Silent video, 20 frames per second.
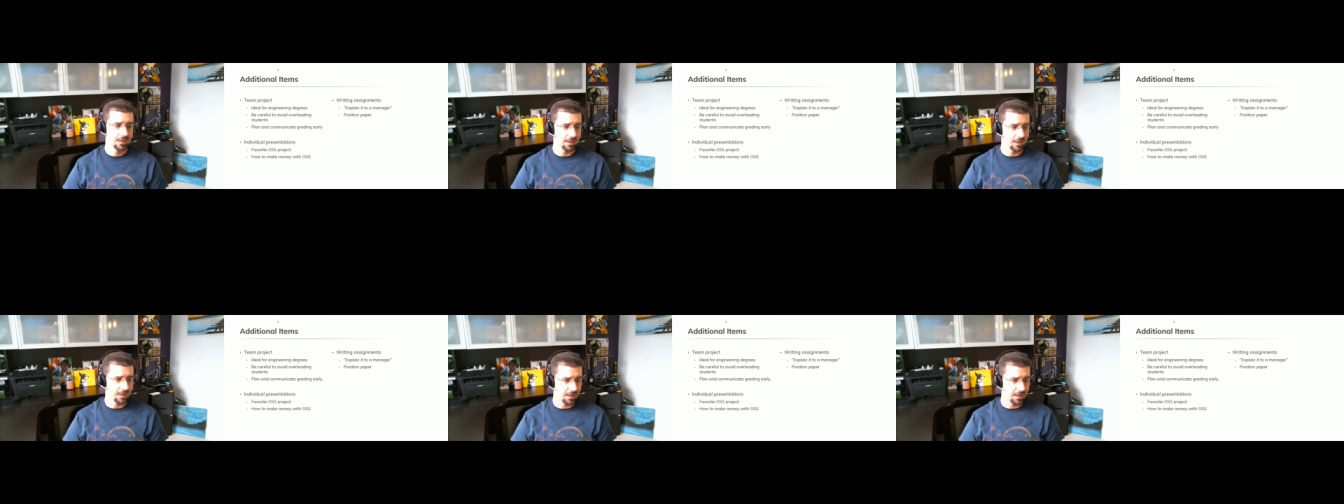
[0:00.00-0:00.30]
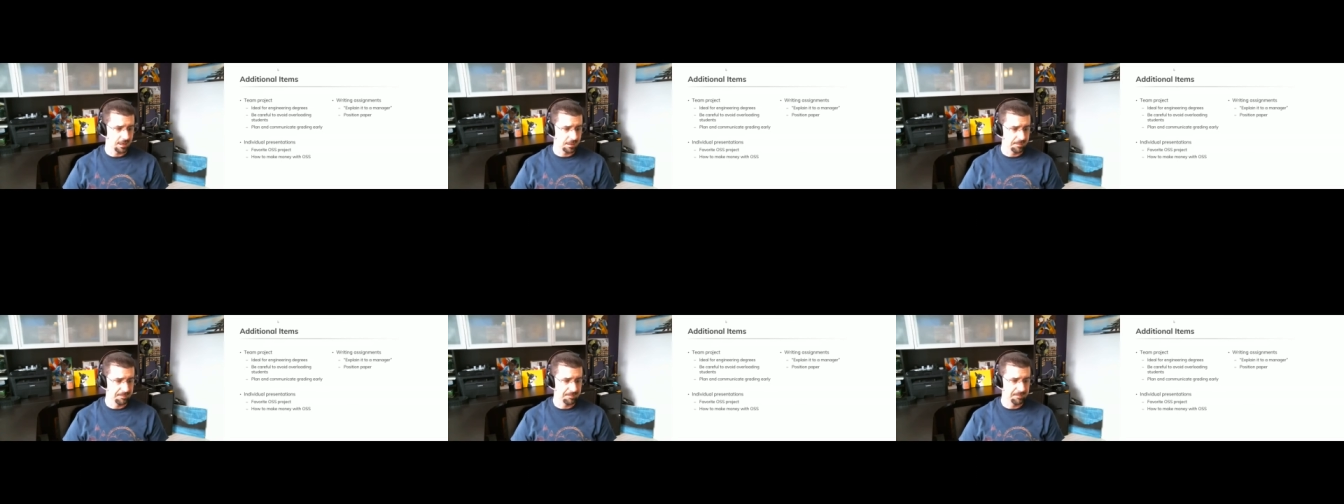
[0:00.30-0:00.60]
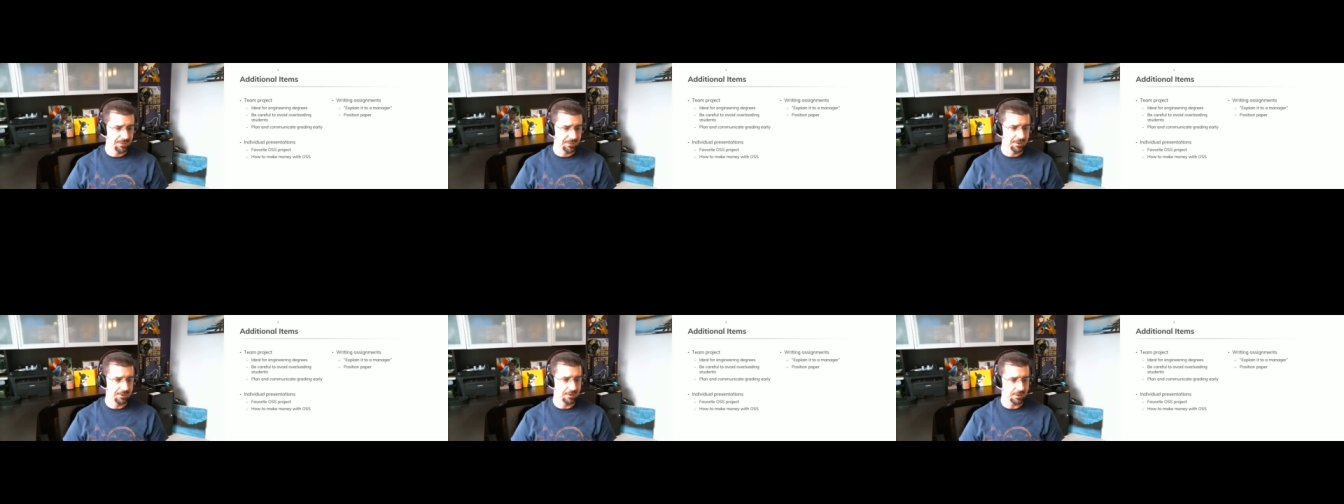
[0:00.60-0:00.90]
Um,
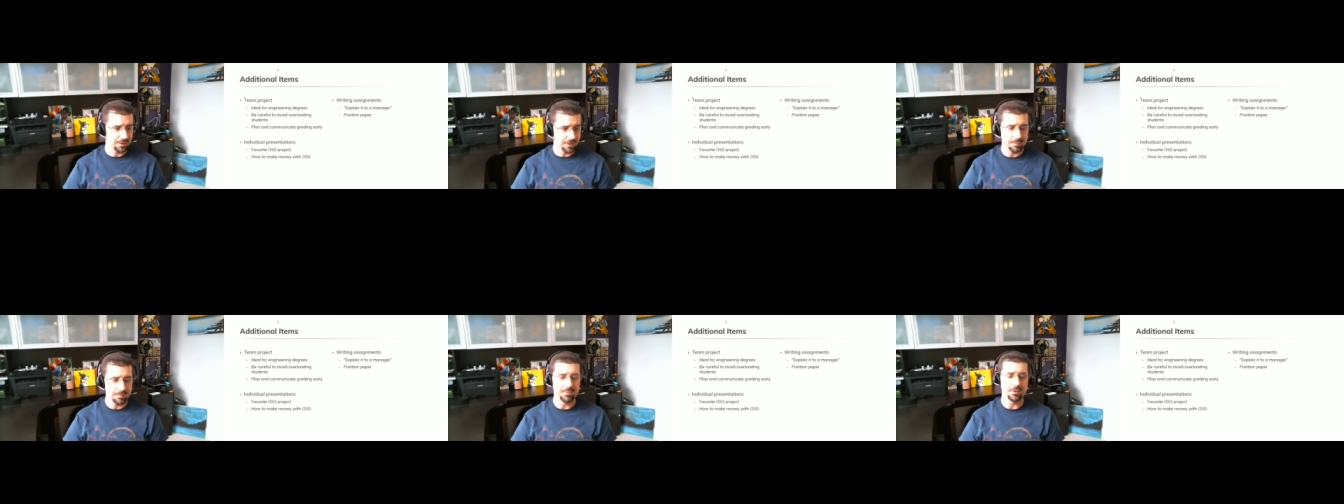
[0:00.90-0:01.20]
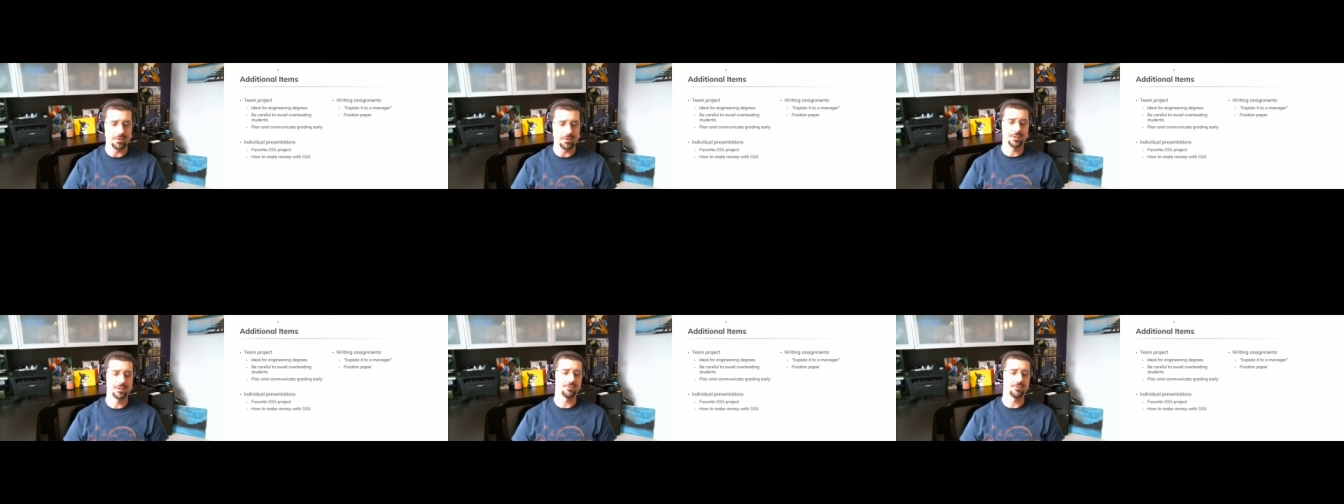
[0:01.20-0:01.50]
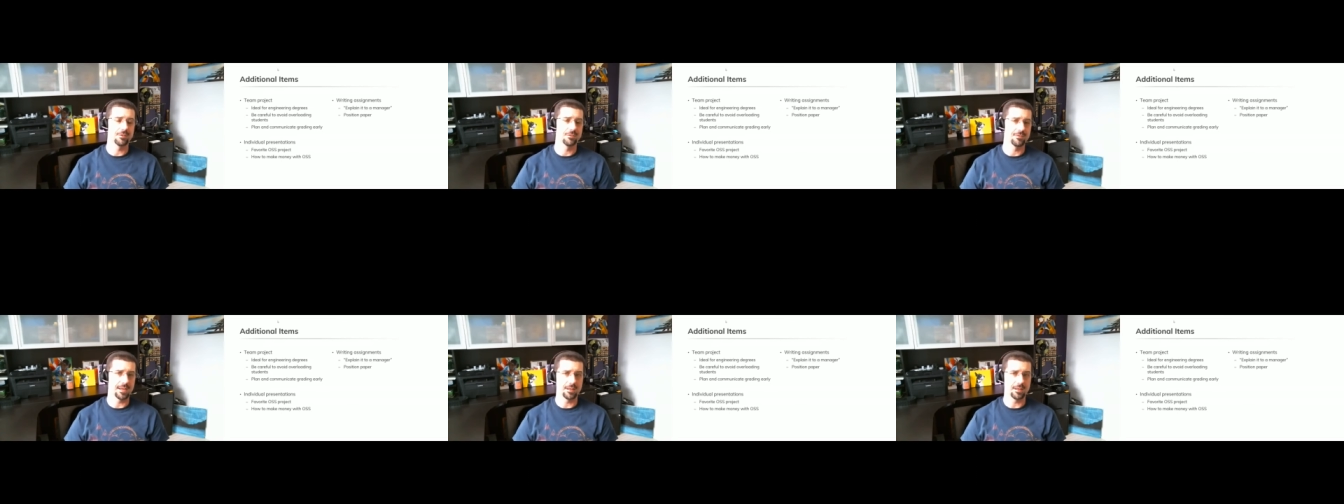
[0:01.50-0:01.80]
there are a couple of
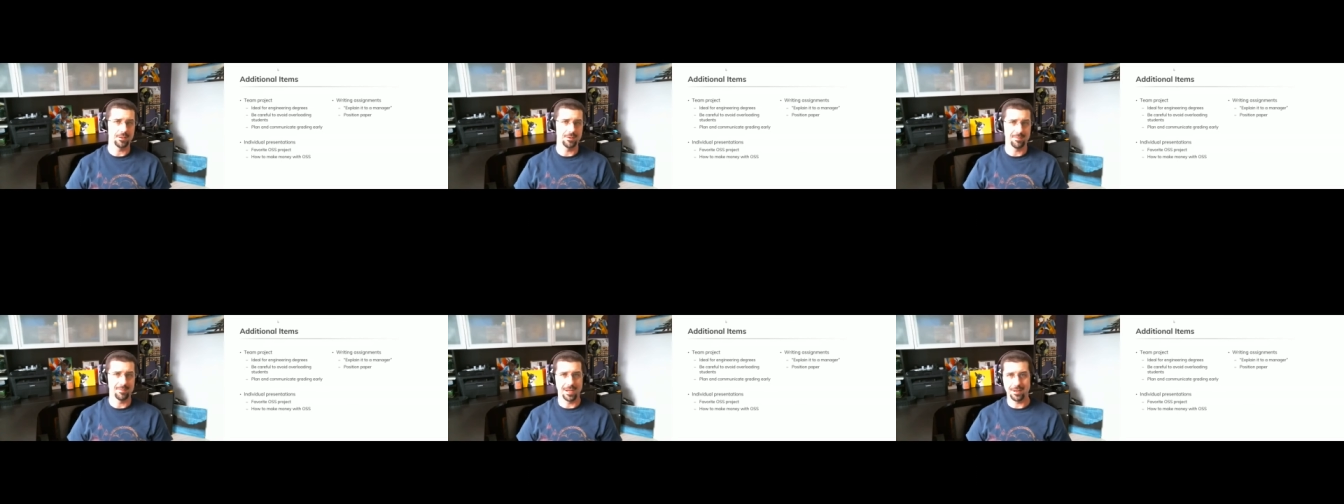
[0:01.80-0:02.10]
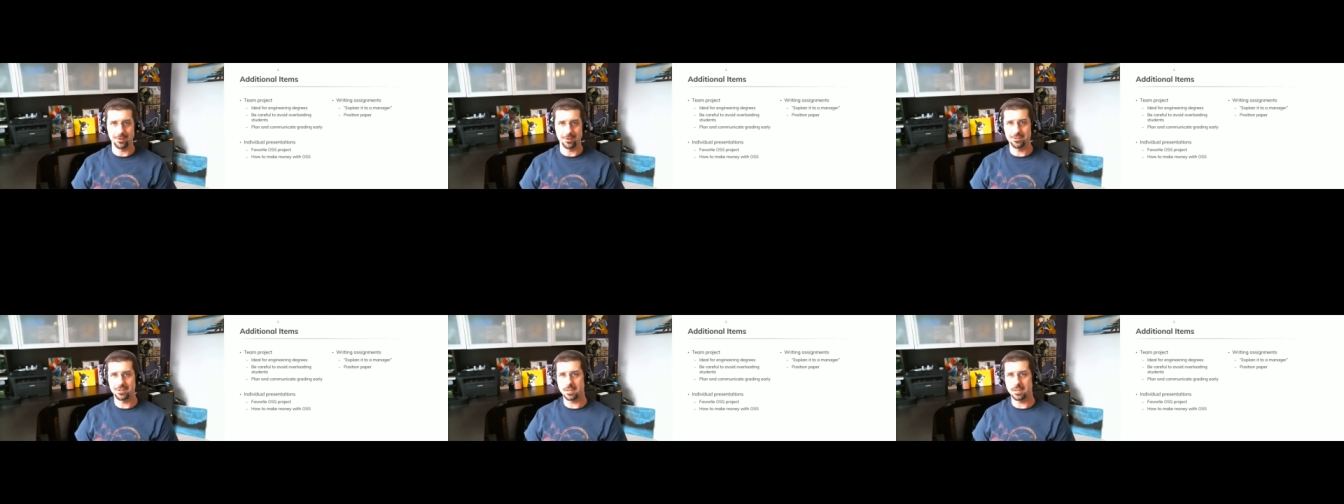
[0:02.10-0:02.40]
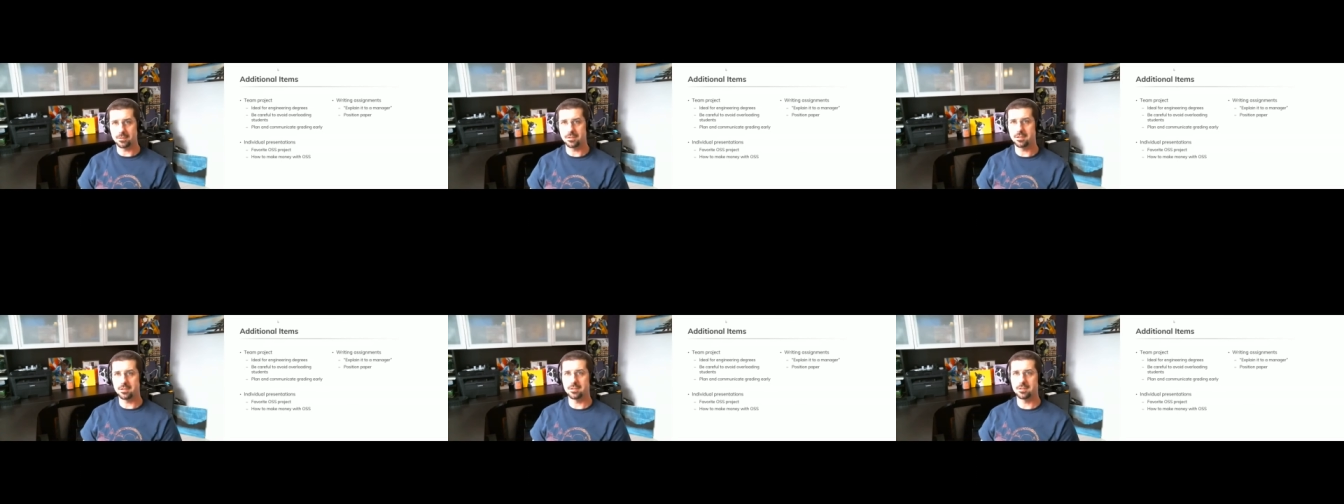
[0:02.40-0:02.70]
different valid models
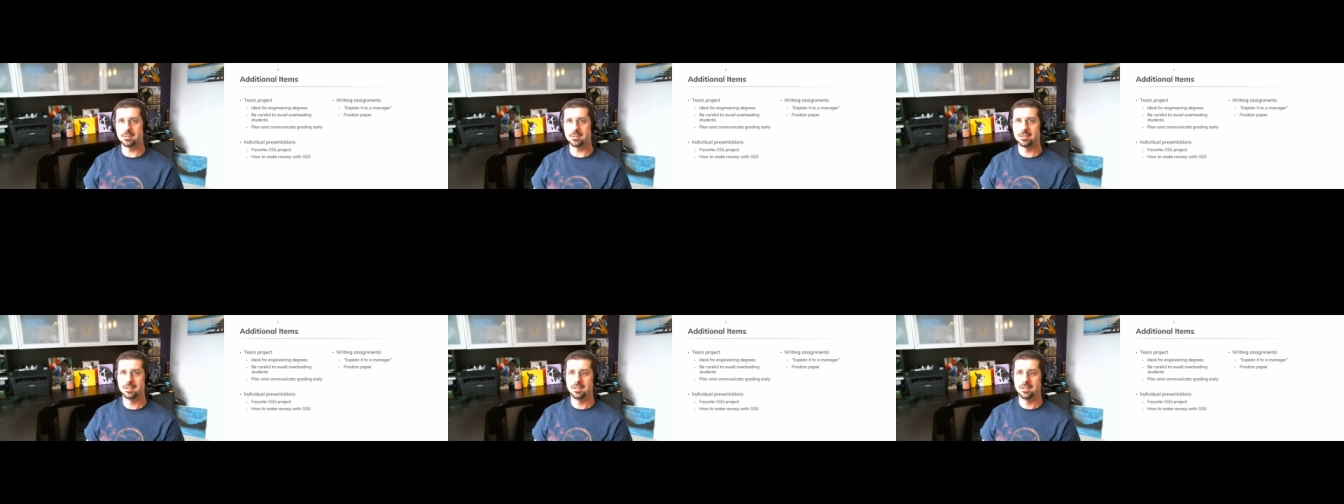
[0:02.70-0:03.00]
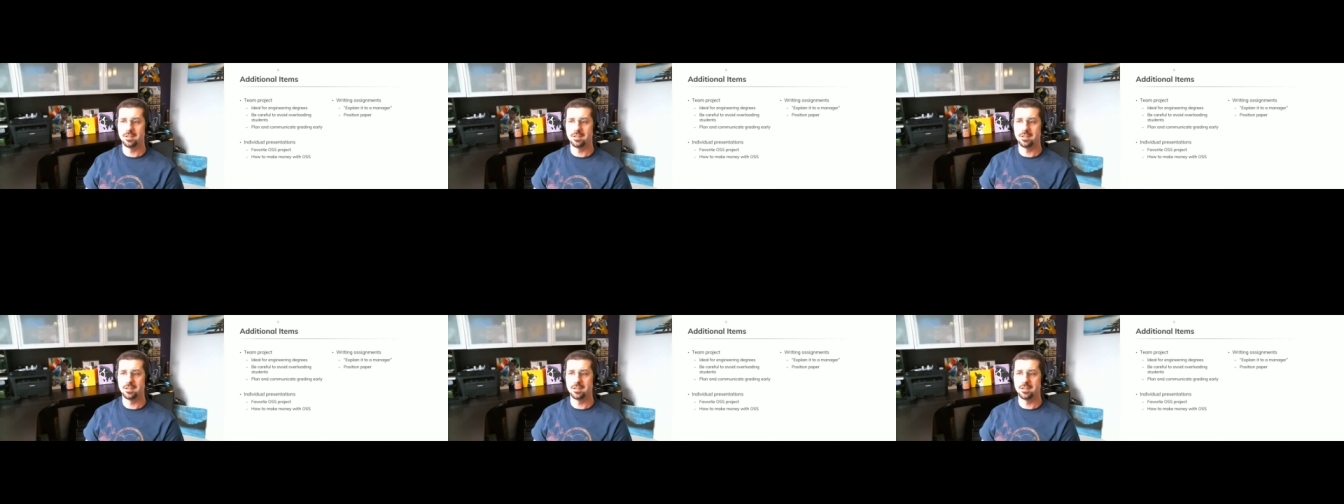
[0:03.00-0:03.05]
out there.